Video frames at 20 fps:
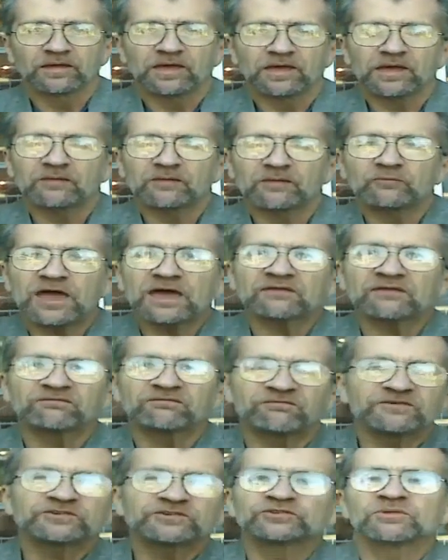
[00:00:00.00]
And we had
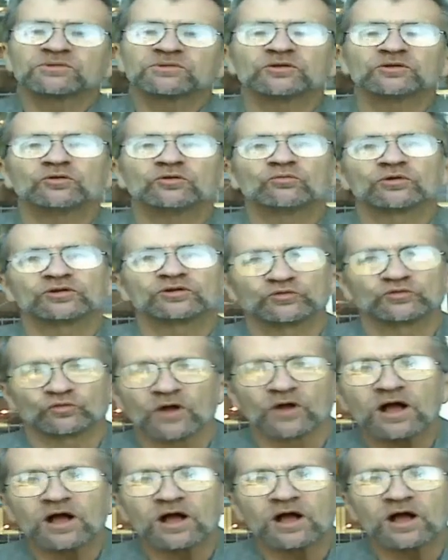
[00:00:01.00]
fishermen who were
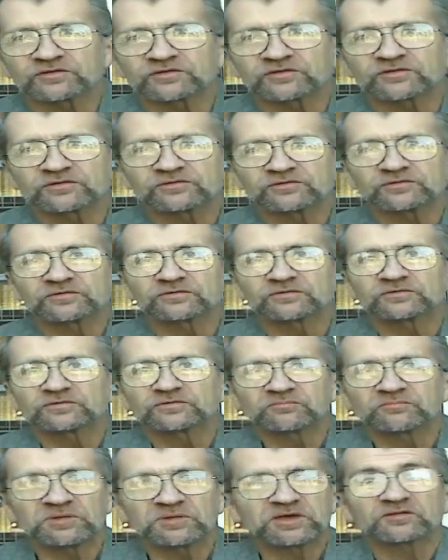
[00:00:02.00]
drunks
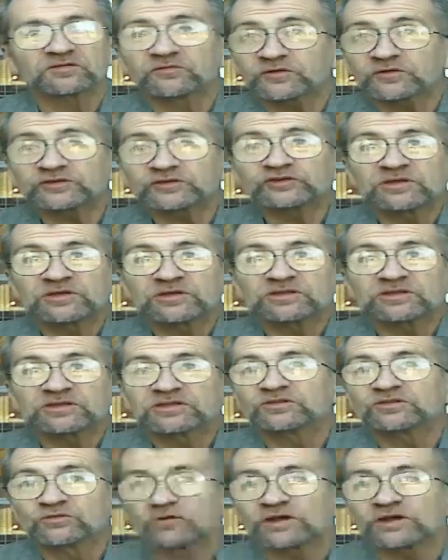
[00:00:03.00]
because fishermen
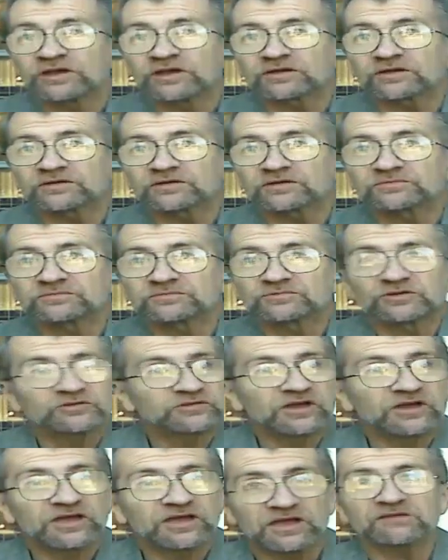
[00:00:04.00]
did drink, just
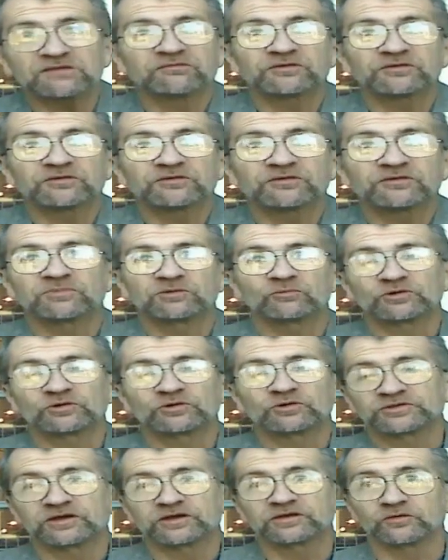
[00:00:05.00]
like any fisherman will
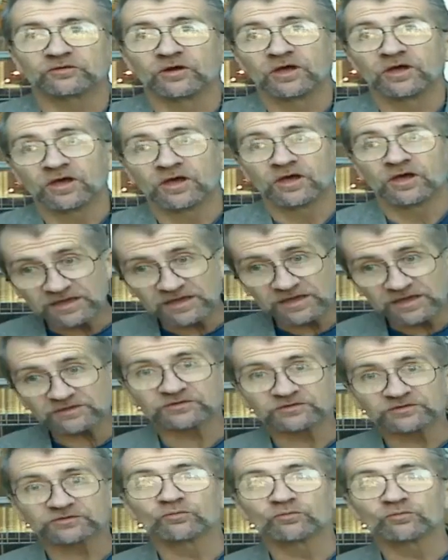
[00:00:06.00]
tell you.
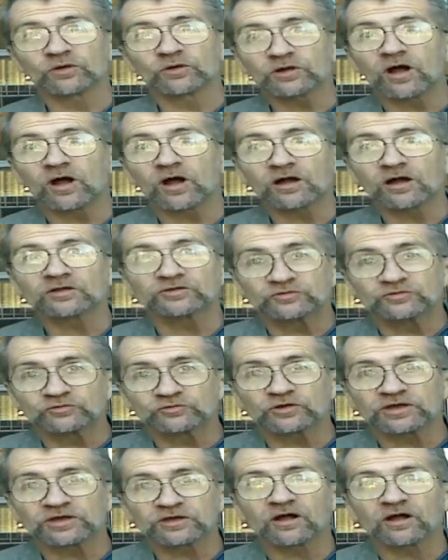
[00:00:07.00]
Yes, you work hard, you
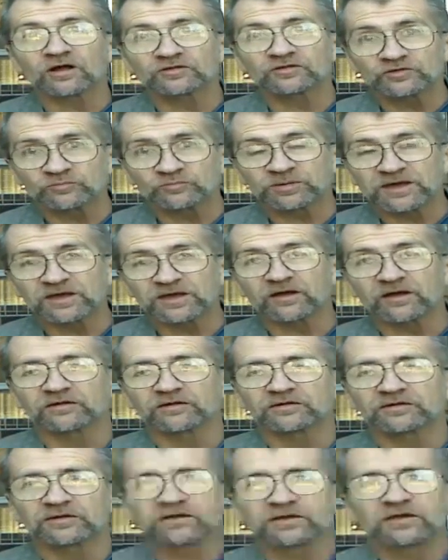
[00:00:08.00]
drink hard, you play hard.
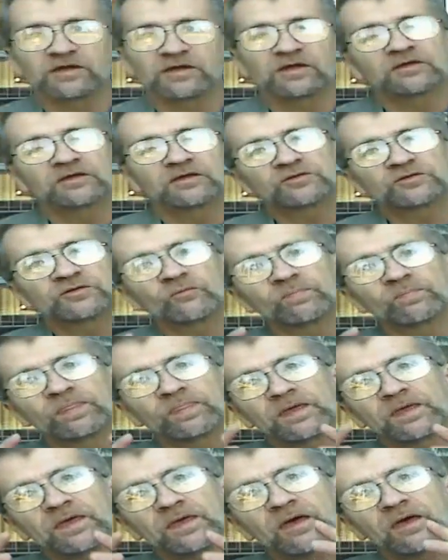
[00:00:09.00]
So
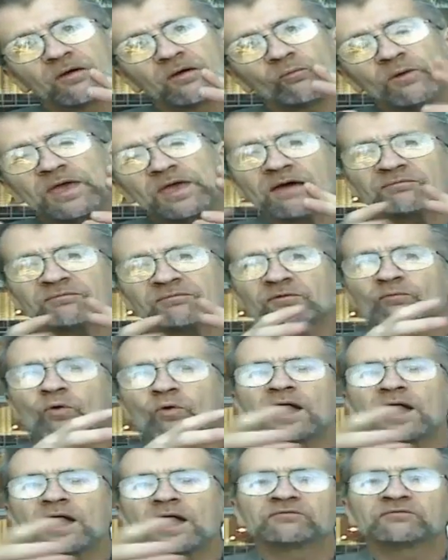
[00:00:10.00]
we have a
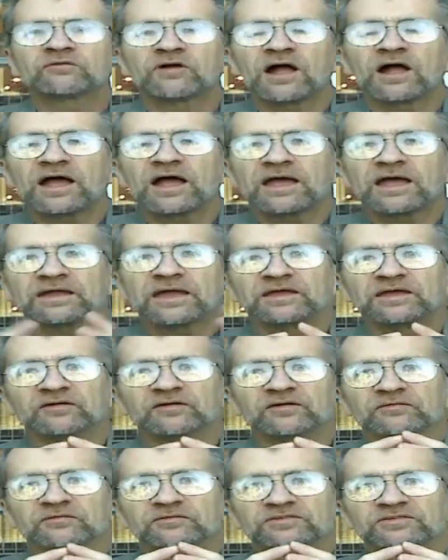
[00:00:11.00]
wide variety
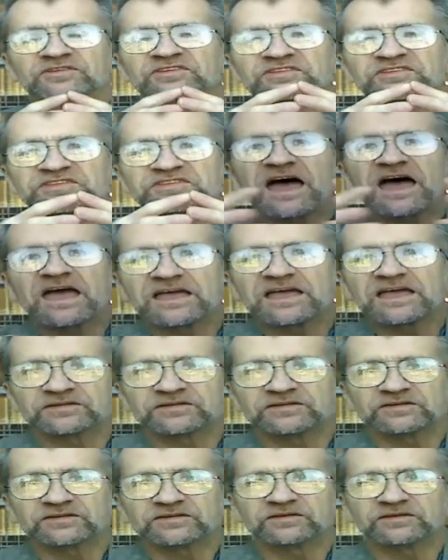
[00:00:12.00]
of
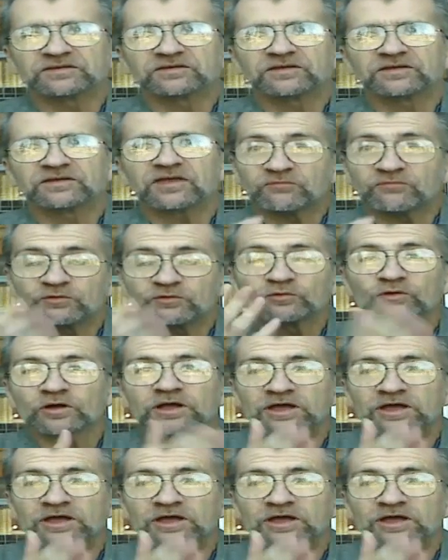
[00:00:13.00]
society, if you look